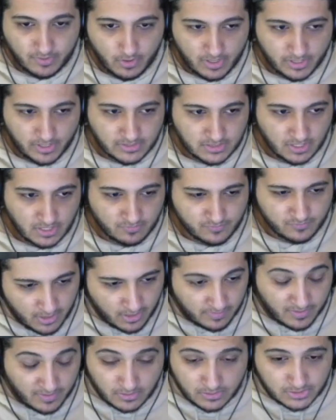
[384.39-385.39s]
editing software,
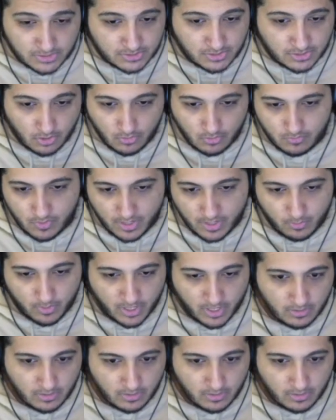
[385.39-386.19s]
and then I'll just go right away.